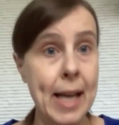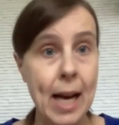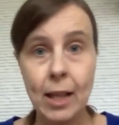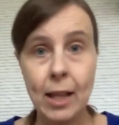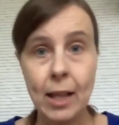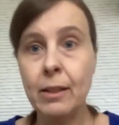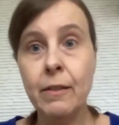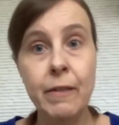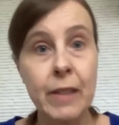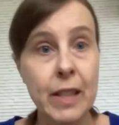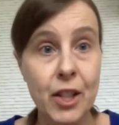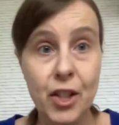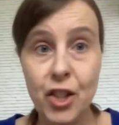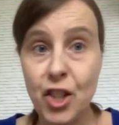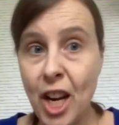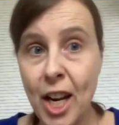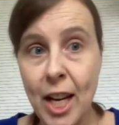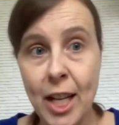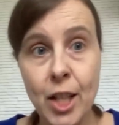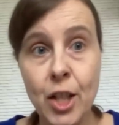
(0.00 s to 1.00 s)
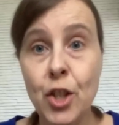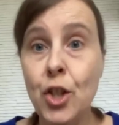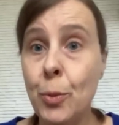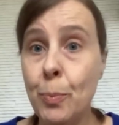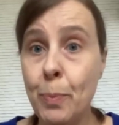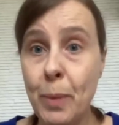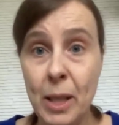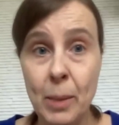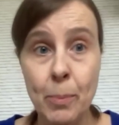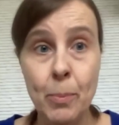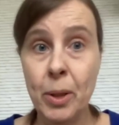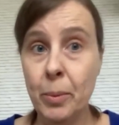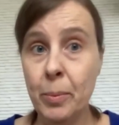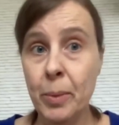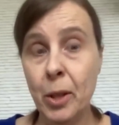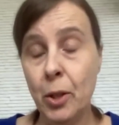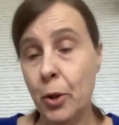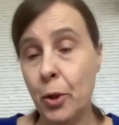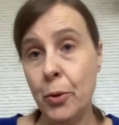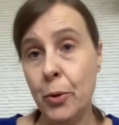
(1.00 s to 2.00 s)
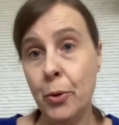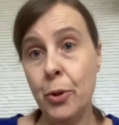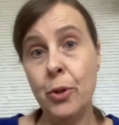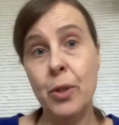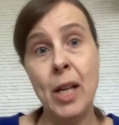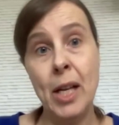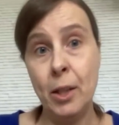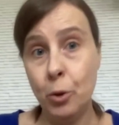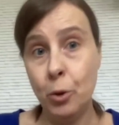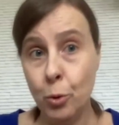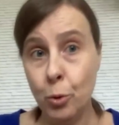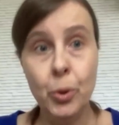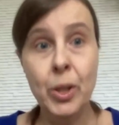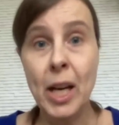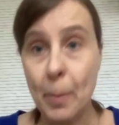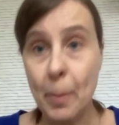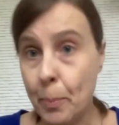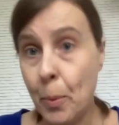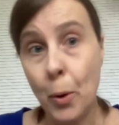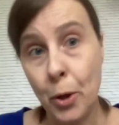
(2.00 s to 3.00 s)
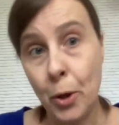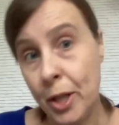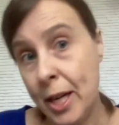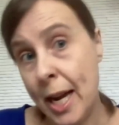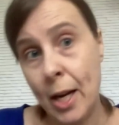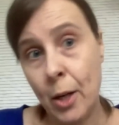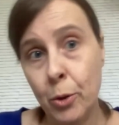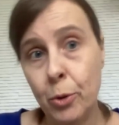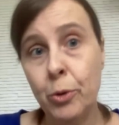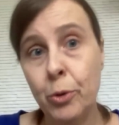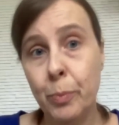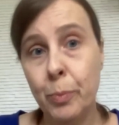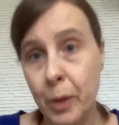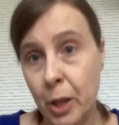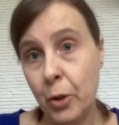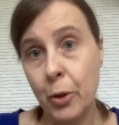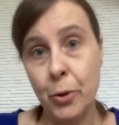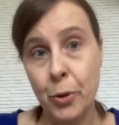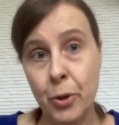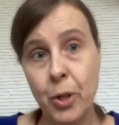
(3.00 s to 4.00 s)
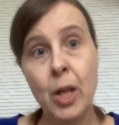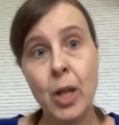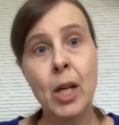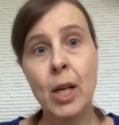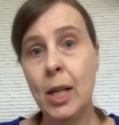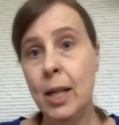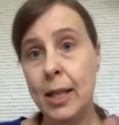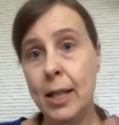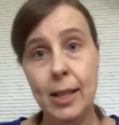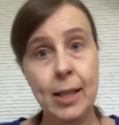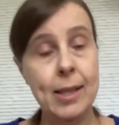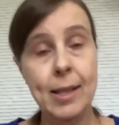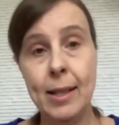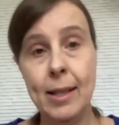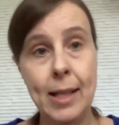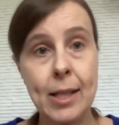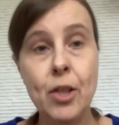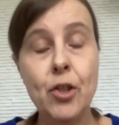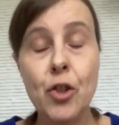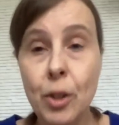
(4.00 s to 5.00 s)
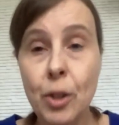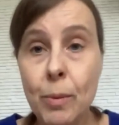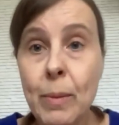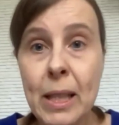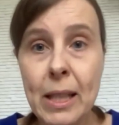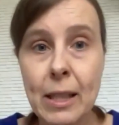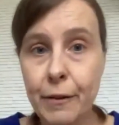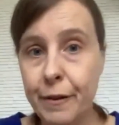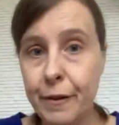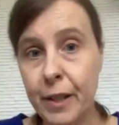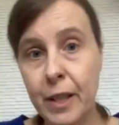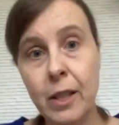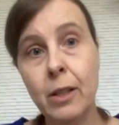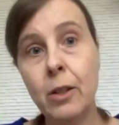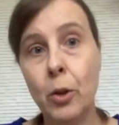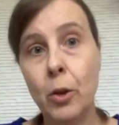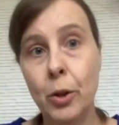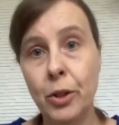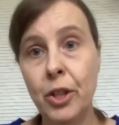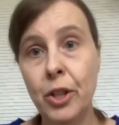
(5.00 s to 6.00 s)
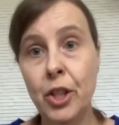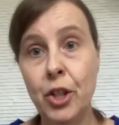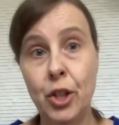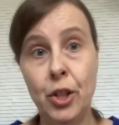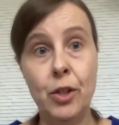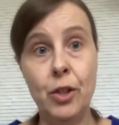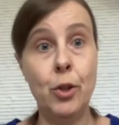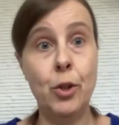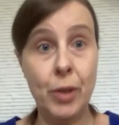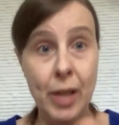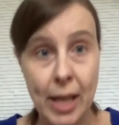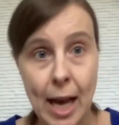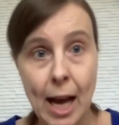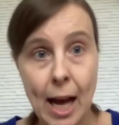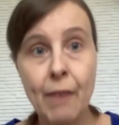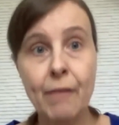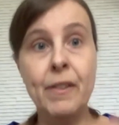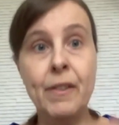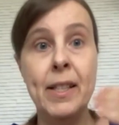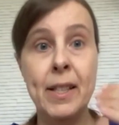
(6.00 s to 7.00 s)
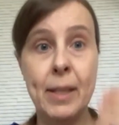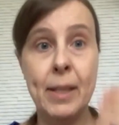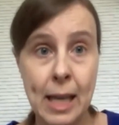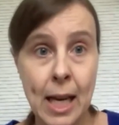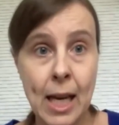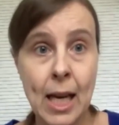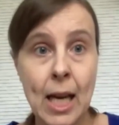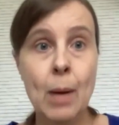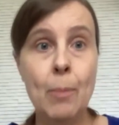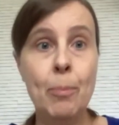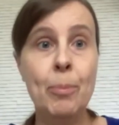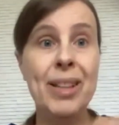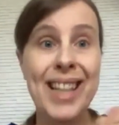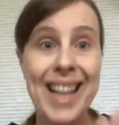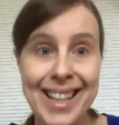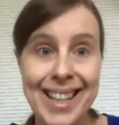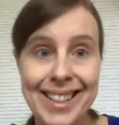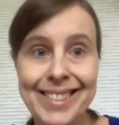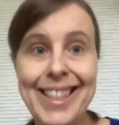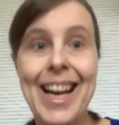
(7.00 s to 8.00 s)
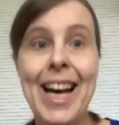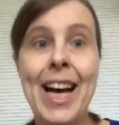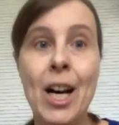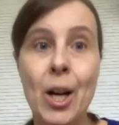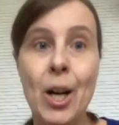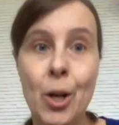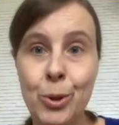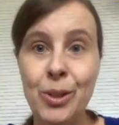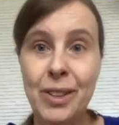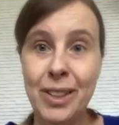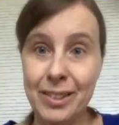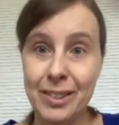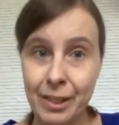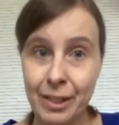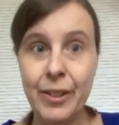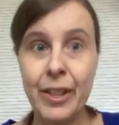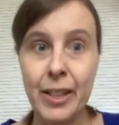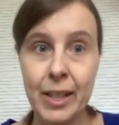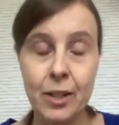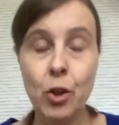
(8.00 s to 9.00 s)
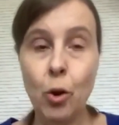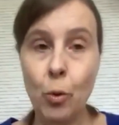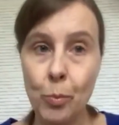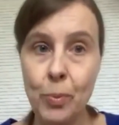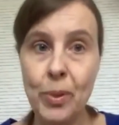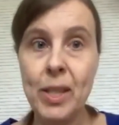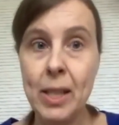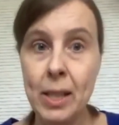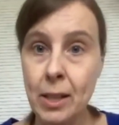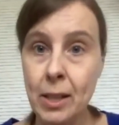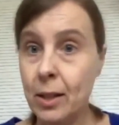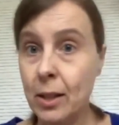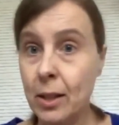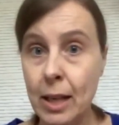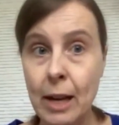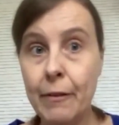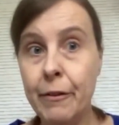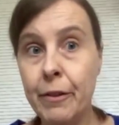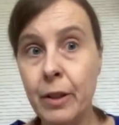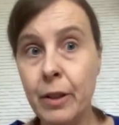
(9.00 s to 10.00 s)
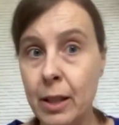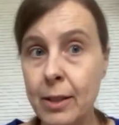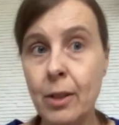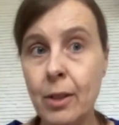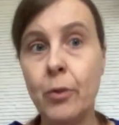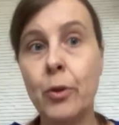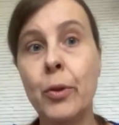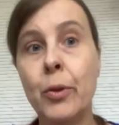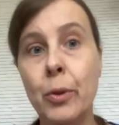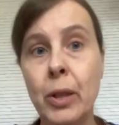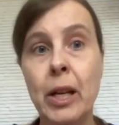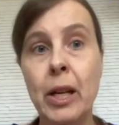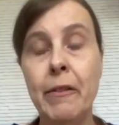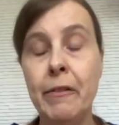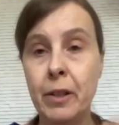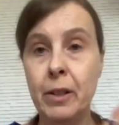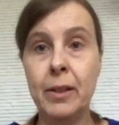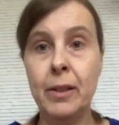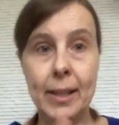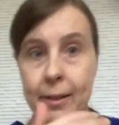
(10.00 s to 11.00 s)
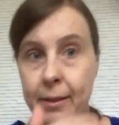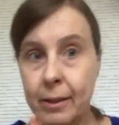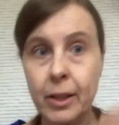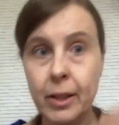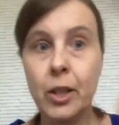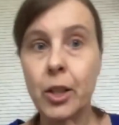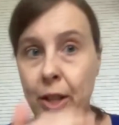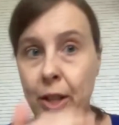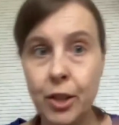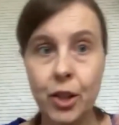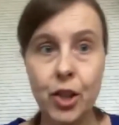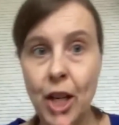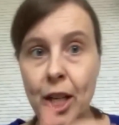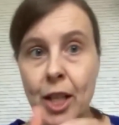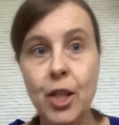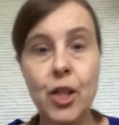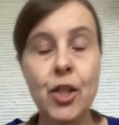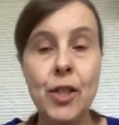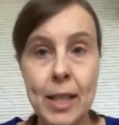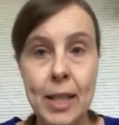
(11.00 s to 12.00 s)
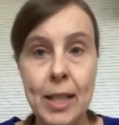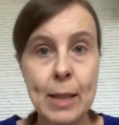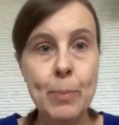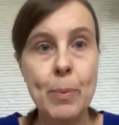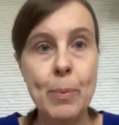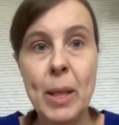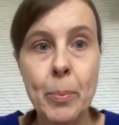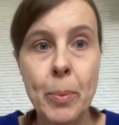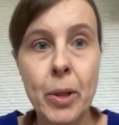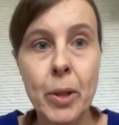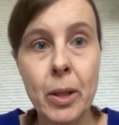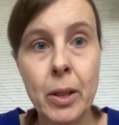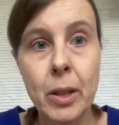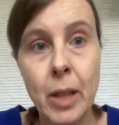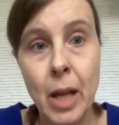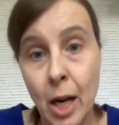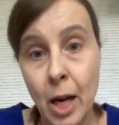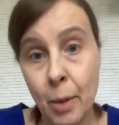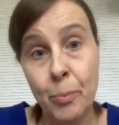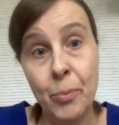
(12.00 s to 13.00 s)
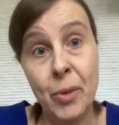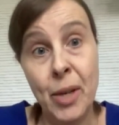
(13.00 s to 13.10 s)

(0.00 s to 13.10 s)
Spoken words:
they actively change people because they do get burnout, because it is an extremely difficult condition. So they have this planned out at a very top senior level, SRO level, that they're going to change these people